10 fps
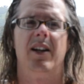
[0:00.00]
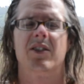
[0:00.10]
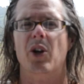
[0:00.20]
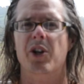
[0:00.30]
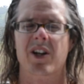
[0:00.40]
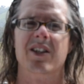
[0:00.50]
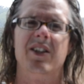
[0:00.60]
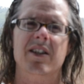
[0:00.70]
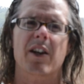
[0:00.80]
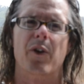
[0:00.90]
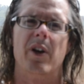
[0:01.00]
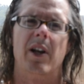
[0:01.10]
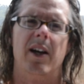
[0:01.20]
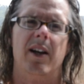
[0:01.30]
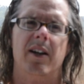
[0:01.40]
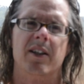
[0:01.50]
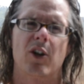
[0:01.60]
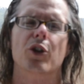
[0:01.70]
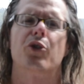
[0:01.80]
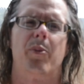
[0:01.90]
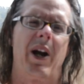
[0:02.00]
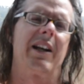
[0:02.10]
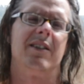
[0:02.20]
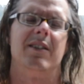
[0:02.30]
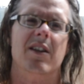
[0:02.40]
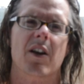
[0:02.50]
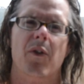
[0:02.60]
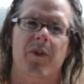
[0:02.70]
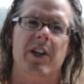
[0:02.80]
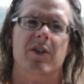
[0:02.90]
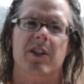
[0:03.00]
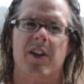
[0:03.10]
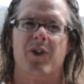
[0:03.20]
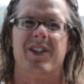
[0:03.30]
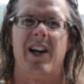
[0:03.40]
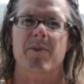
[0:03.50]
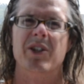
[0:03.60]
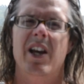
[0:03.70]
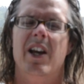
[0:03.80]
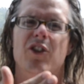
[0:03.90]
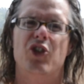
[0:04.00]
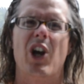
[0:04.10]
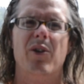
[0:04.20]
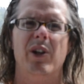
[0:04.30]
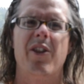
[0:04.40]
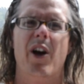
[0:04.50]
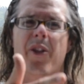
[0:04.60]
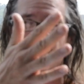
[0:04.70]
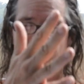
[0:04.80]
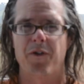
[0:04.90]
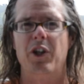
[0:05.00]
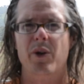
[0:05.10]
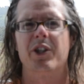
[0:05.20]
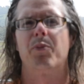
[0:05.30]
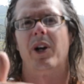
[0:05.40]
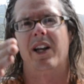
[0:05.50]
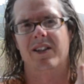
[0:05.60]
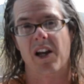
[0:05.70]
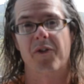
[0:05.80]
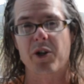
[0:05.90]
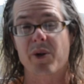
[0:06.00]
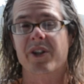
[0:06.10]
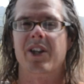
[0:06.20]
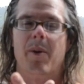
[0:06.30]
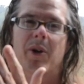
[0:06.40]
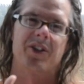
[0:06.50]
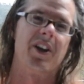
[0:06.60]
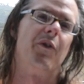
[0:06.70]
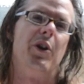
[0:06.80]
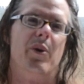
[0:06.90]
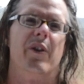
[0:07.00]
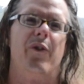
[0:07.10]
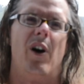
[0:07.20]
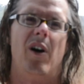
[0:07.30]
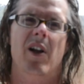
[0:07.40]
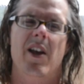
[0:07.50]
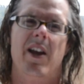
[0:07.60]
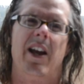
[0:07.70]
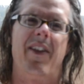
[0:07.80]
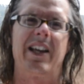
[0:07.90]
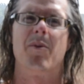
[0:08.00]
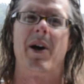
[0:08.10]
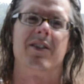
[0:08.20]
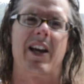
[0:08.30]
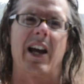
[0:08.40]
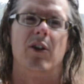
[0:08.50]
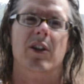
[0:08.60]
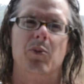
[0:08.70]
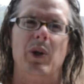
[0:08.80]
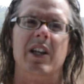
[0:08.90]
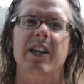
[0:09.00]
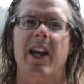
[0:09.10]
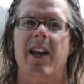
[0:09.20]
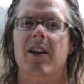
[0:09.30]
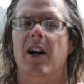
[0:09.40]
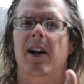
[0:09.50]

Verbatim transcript: So you're going to see different cultural practices in different vineyards at different times. Generally, though, there's stuff you do in the spring, stuff you do in the summer, stuff you do in the fall, and that's about as accurate as we can get